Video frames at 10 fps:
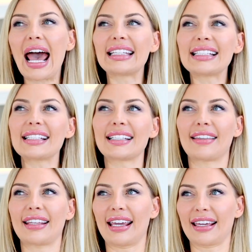And this is the
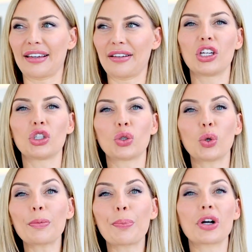thing.
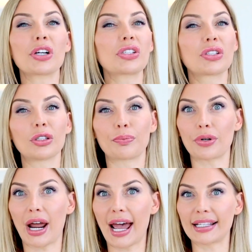Your personal
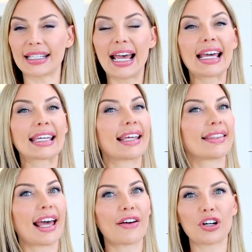brand
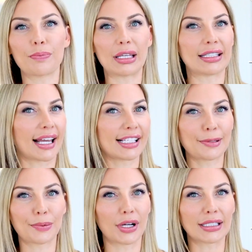can never be
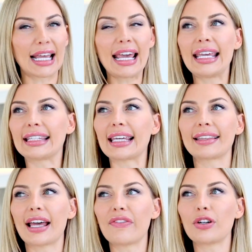desperate. It
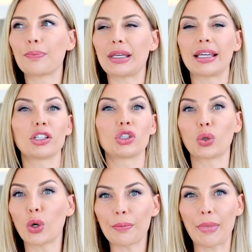can never be
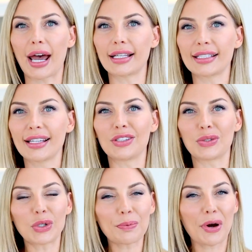doormat.
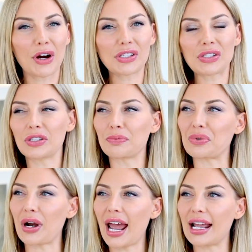Your personal
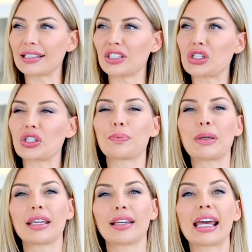brand should
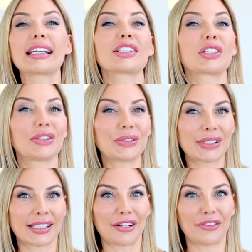be
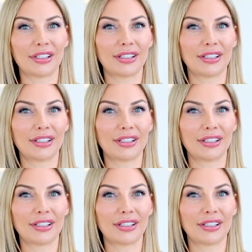exclusive,